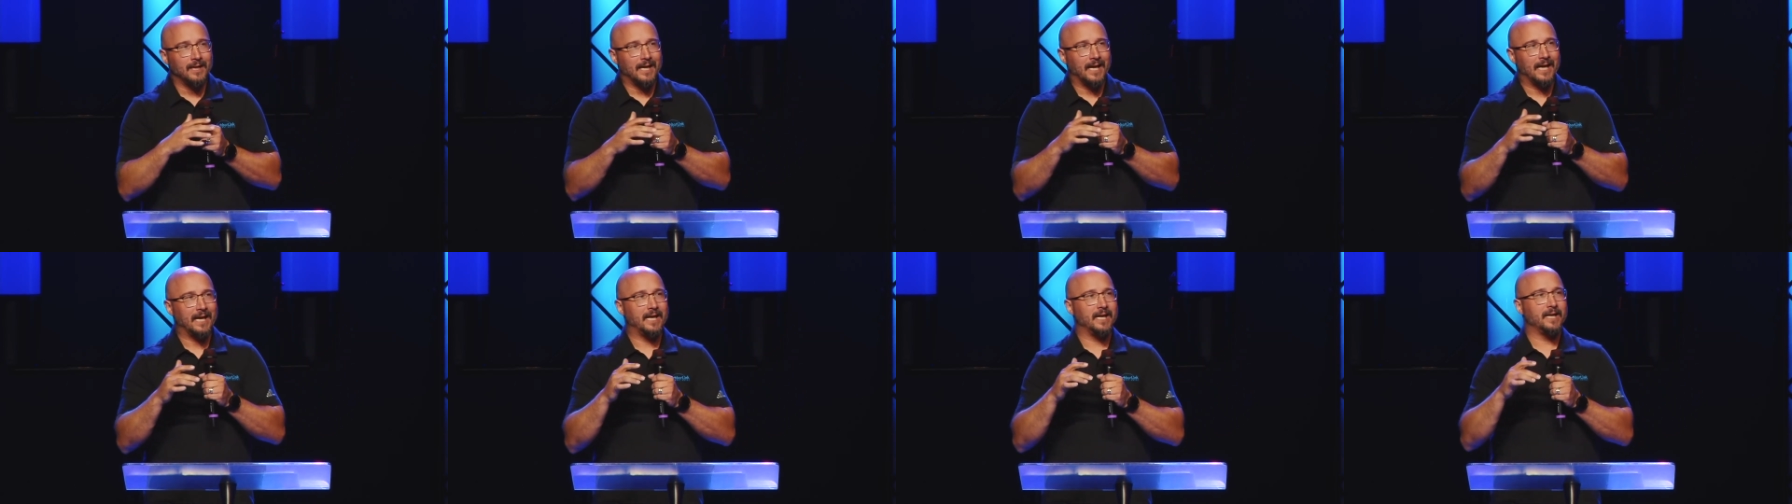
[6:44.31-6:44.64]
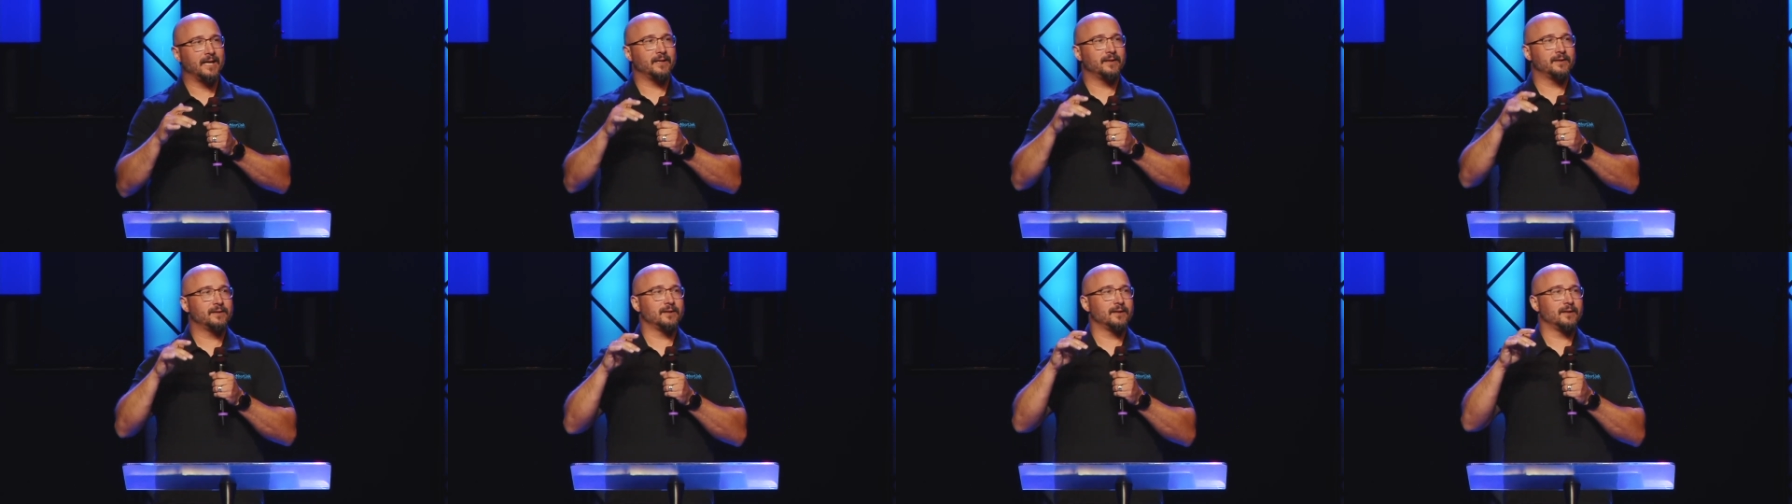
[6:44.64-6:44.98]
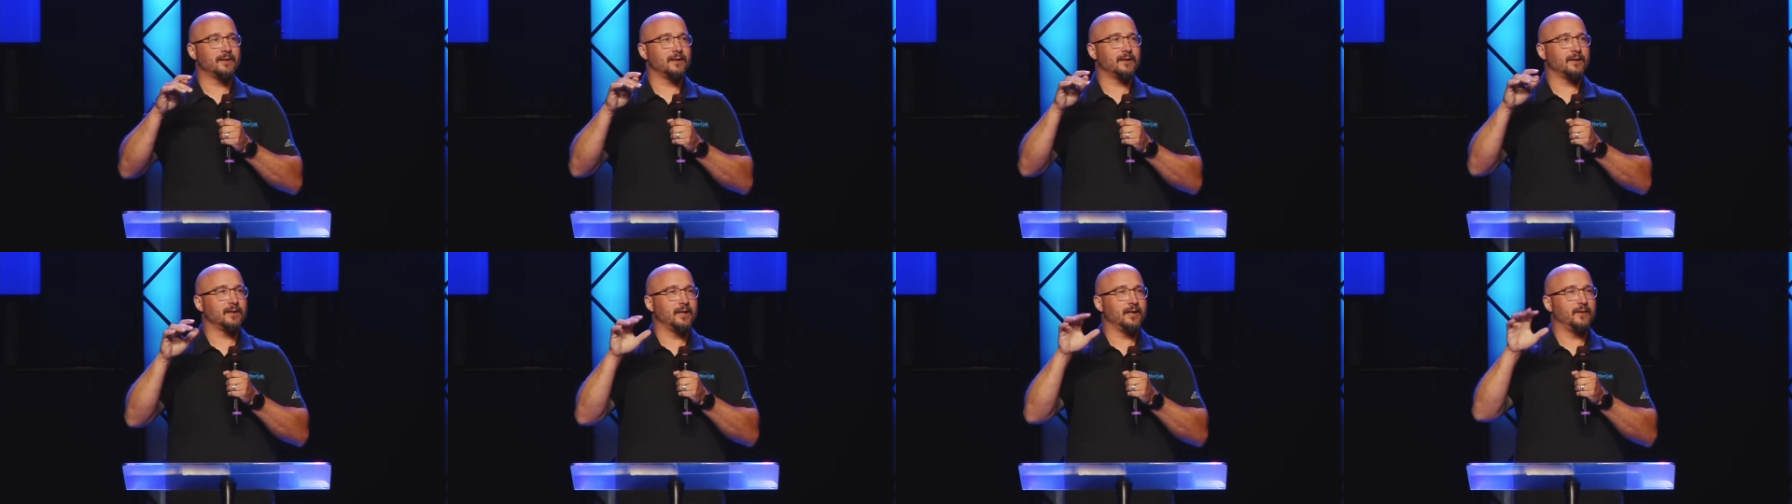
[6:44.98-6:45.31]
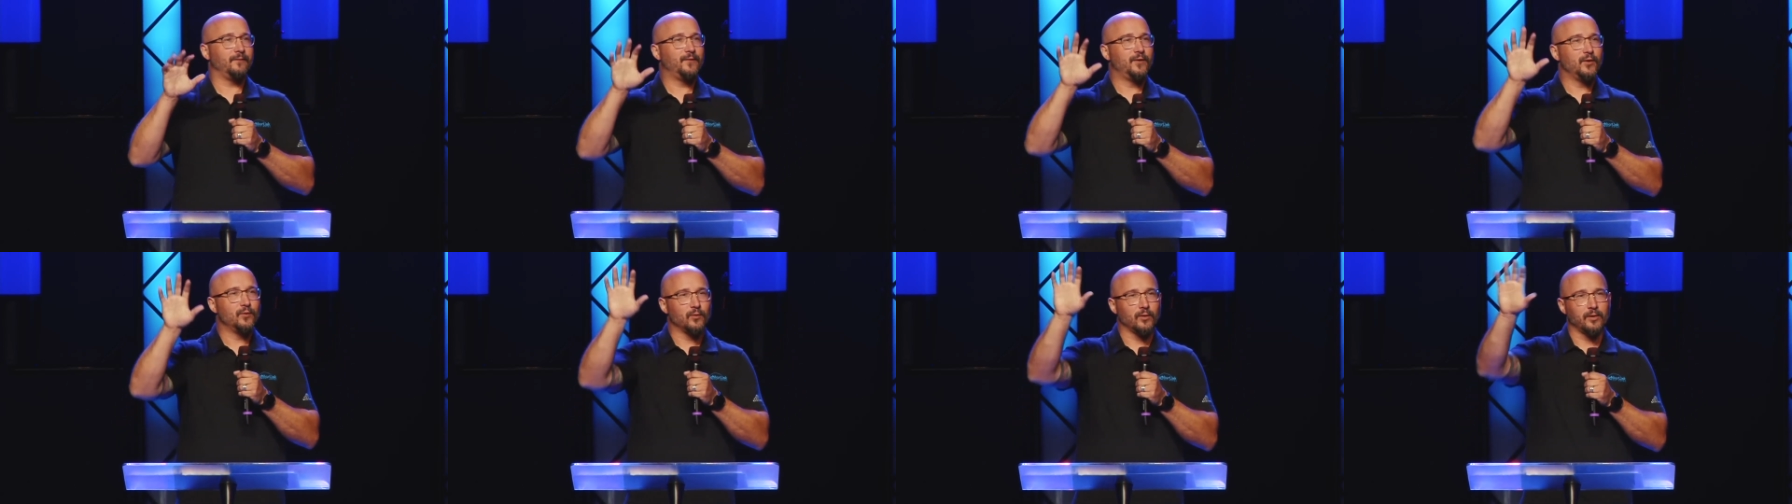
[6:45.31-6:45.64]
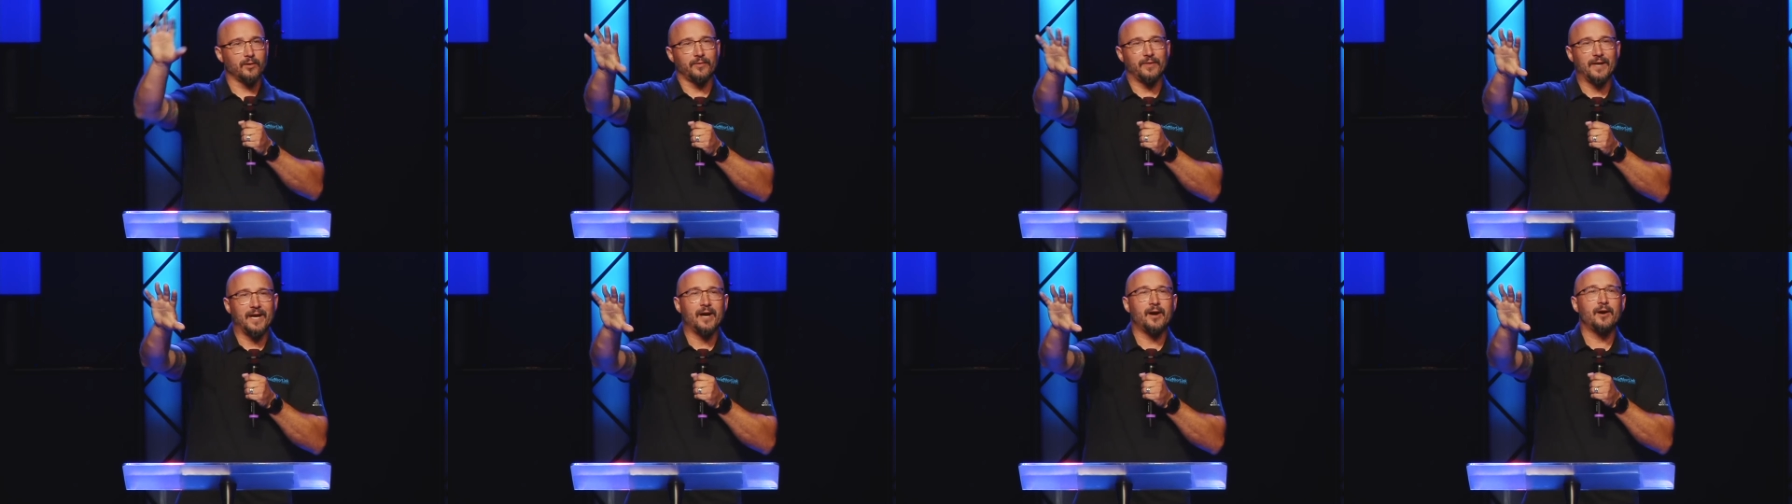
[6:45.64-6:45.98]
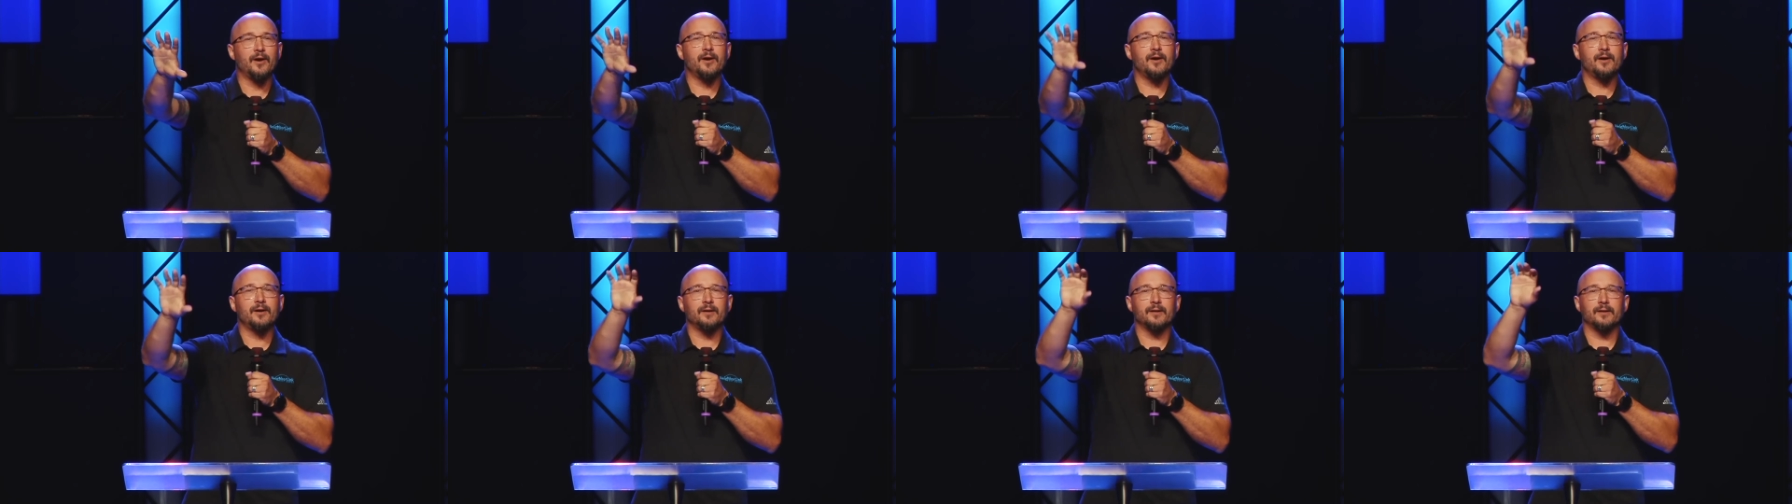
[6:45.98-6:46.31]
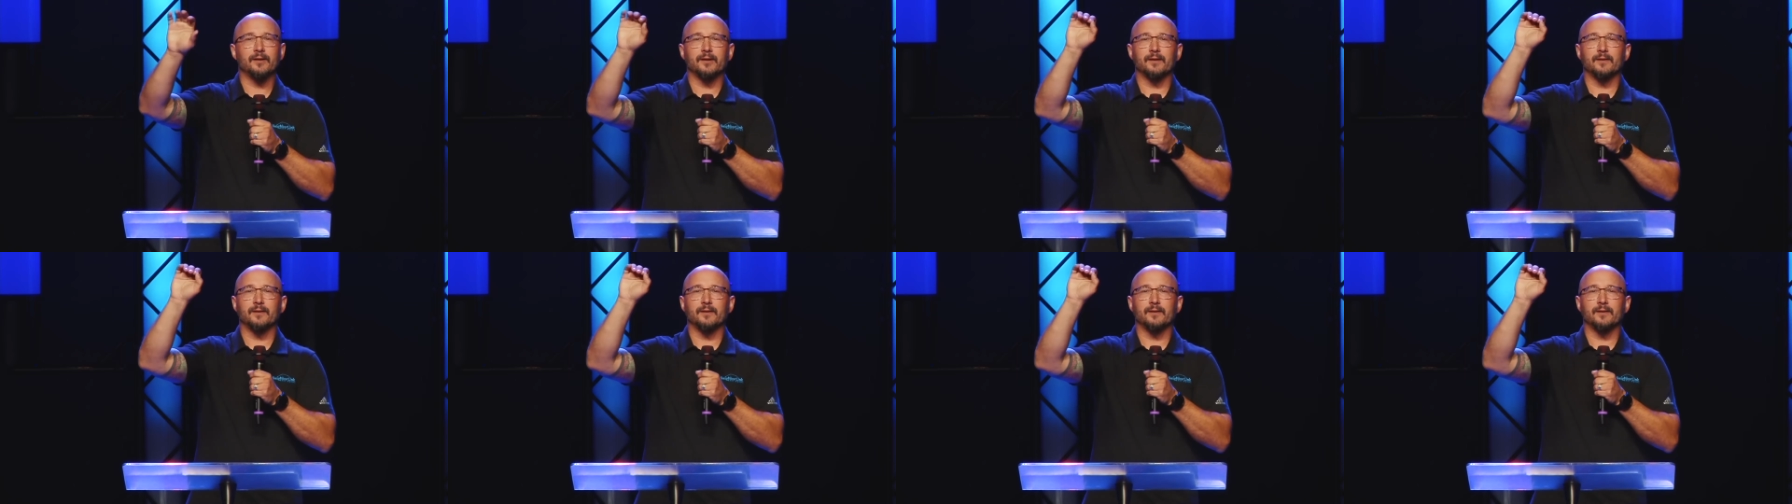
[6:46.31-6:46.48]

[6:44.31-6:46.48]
And if you were there